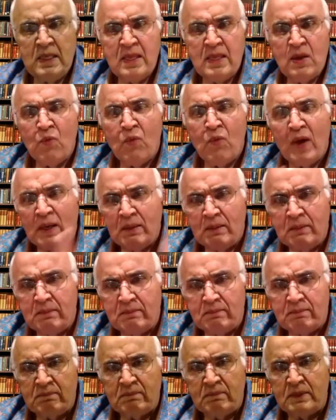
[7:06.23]
One
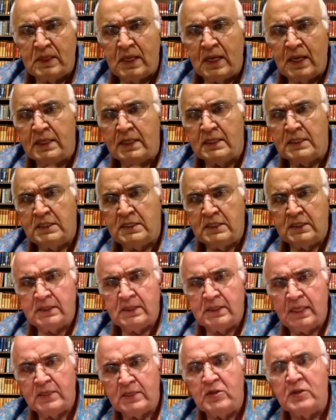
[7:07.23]
wrong decision
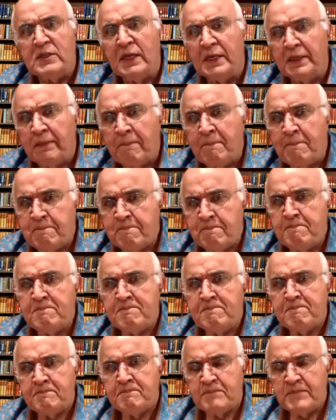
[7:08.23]
and you're done.
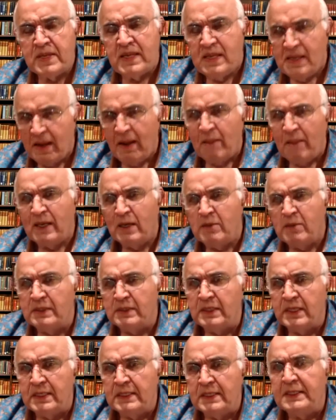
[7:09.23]
I'm talking about the
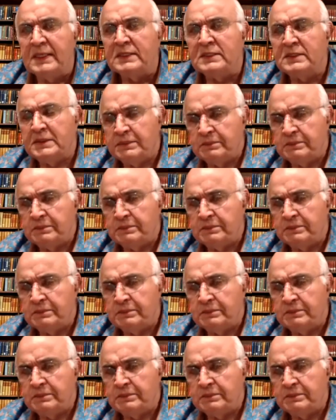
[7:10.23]
early days.